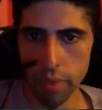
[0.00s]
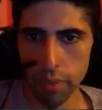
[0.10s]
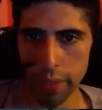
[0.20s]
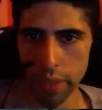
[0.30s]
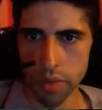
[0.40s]

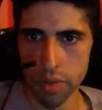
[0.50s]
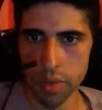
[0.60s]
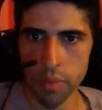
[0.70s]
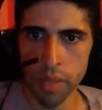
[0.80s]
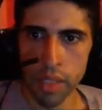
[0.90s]

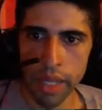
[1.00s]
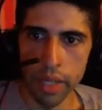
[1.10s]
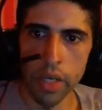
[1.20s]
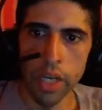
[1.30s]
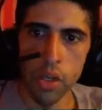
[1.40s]
bounce.
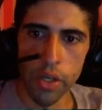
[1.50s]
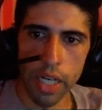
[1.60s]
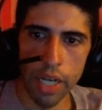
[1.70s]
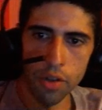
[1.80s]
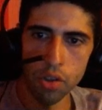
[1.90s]
Now, you can
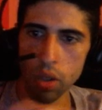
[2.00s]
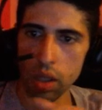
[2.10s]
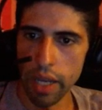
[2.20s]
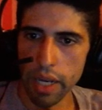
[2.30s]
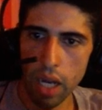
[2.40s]
either do a
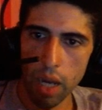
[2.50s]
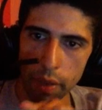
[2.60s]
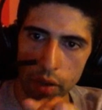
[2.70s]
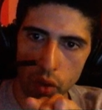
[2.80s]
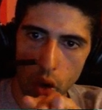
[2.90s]
light hop
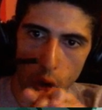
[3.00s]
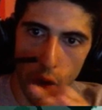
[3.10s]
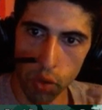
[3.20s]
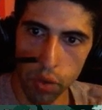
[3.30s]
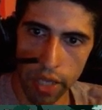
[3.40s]
and roll
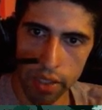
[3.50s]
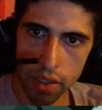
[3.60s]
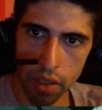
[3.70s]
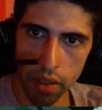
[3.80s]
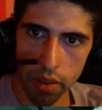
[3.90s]
through that
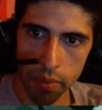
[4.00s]
tuck,